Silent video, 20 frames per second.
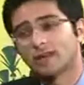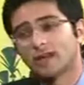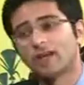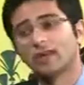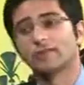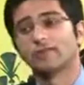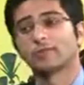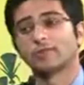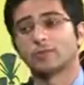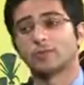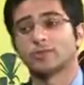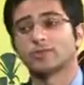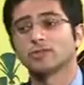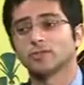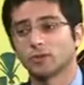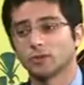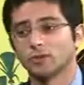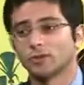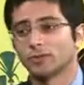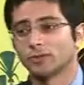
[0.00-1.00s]
kind of from the
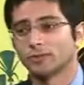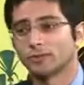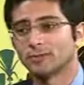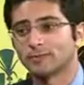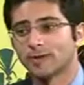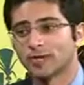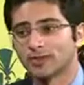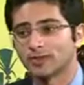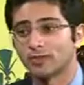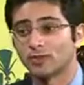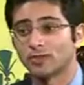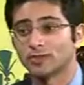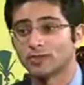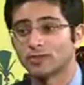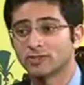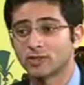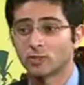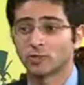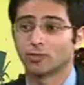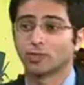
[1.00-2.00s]
social perspective what the
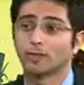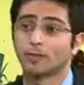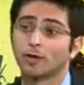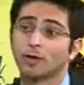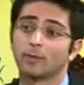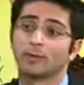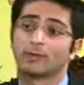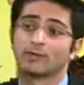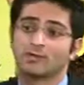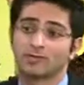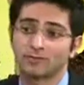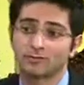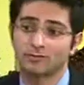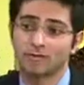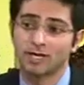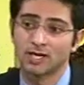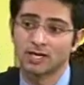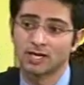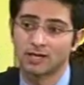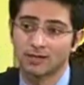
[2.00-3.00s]
social purpose of
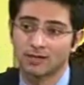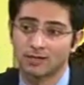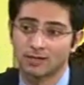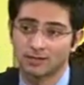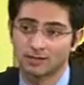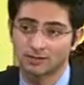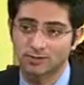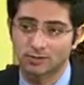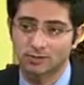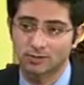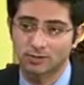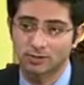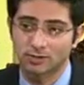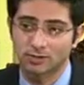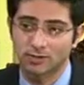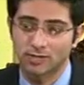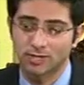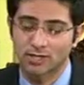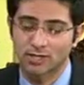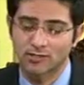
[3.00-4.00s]
the
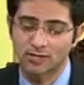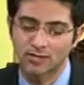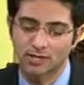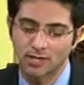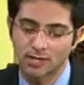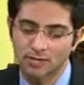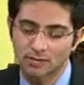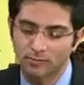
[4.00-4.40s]
institution is.